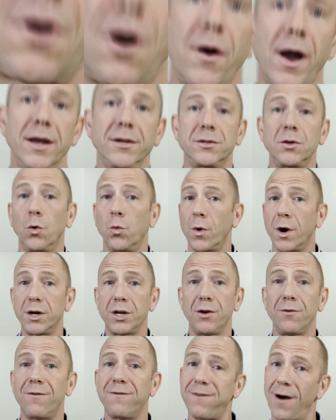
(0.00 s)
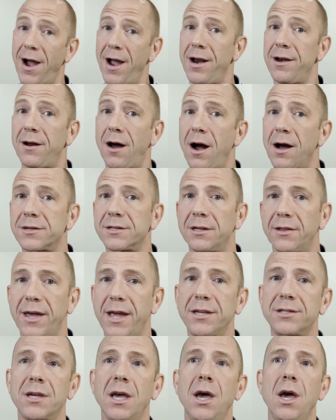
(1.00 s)
All right, so where do you find
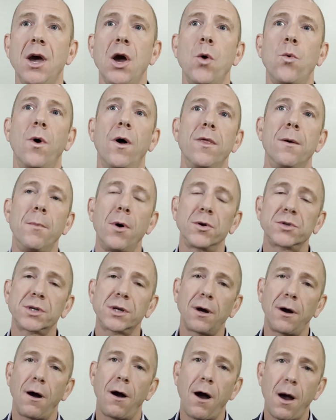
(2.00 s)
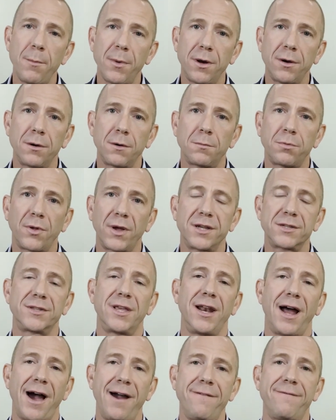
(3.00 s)
oxalates? Well, the most common place
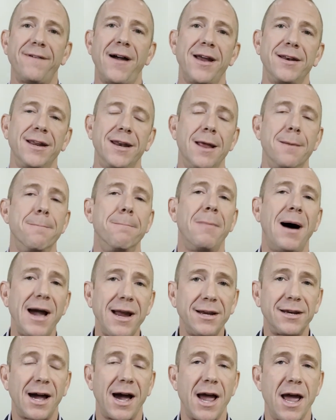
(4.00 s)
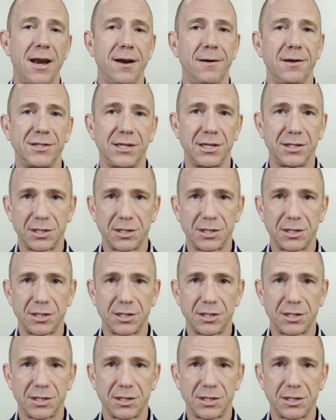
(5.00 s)
that I find it in my diet is in